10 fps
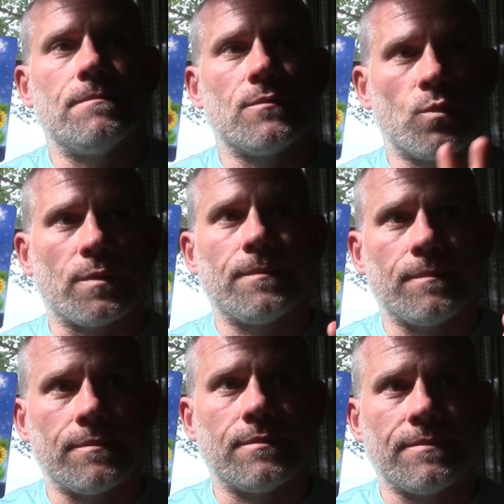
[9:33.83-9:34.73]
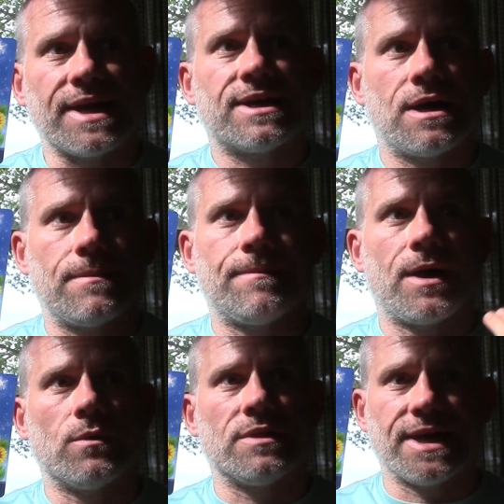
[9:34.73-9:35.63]
well, might come
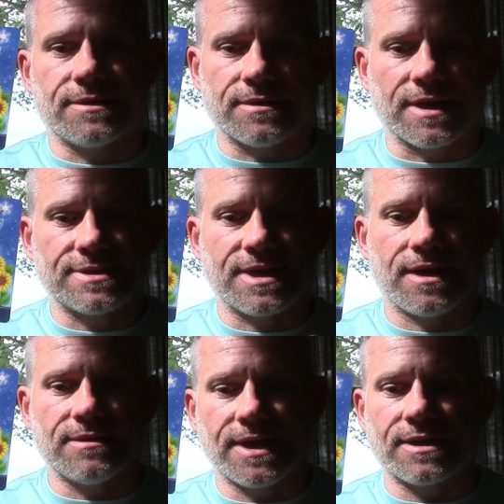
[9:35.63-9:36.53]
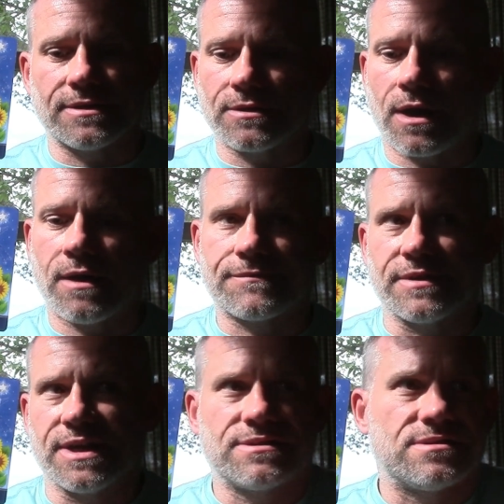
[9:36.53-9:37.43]
about later. Like, say, later you're
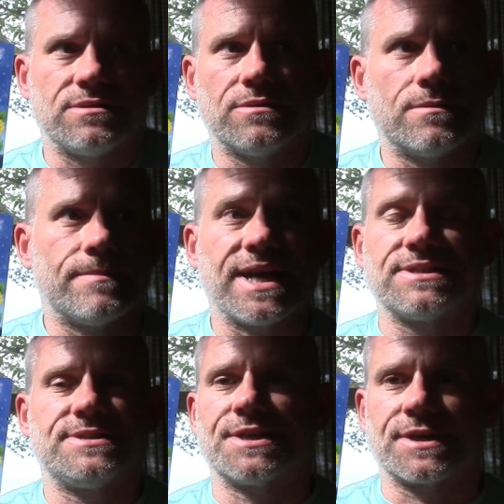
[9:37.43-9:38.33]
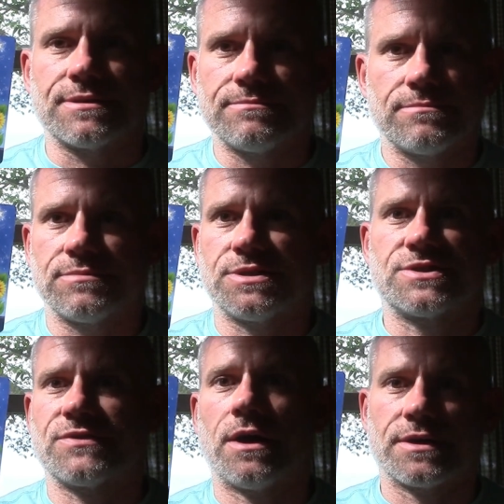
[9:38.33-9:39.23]
offering to make dinner,
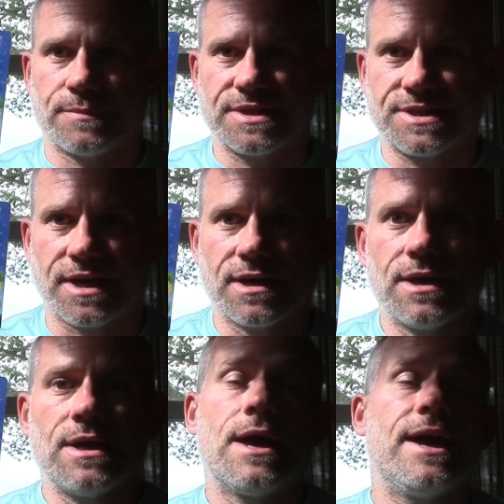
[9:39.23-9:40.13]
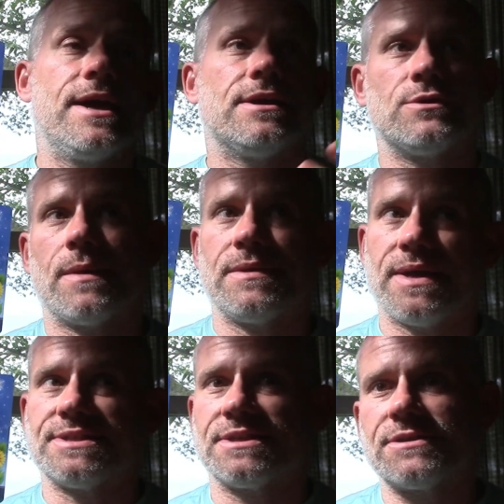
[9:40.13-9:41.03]
just for argument's sake. Hey, do you want me to
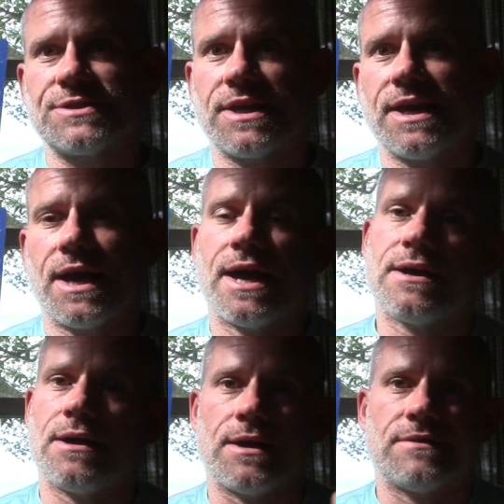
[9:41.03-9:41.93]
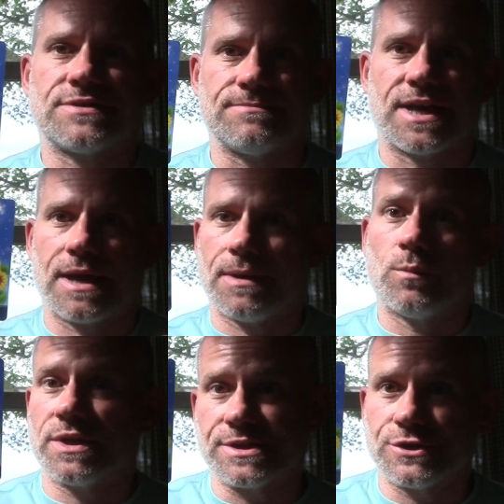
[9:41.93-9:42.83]
make dinner tonight? I, I have some time. I'm
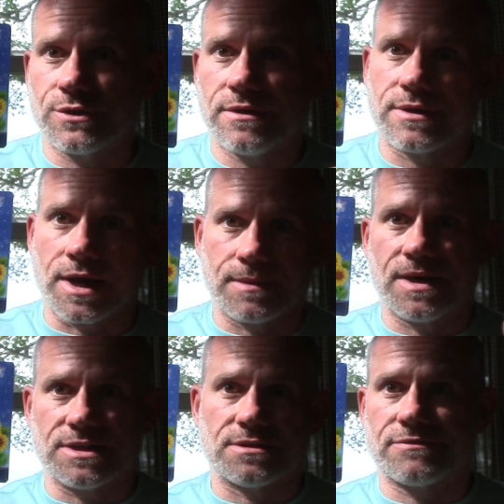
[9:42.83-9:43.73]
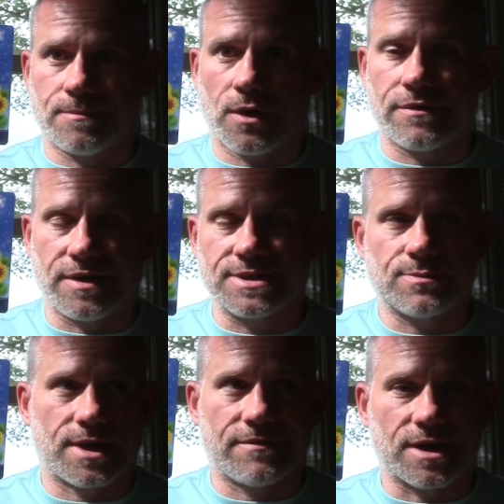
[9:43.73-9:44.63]
willing to do it. I can make dinner for both of us,
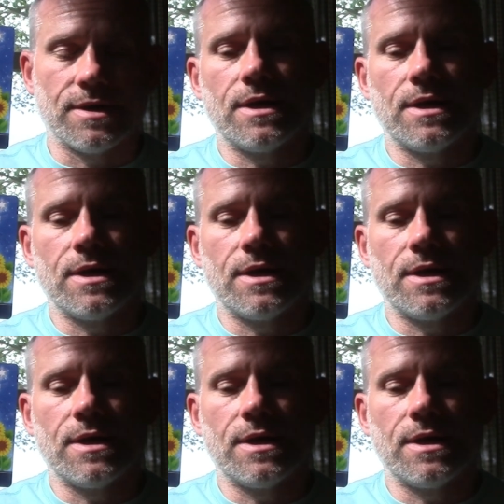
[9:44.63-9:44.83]
whatever.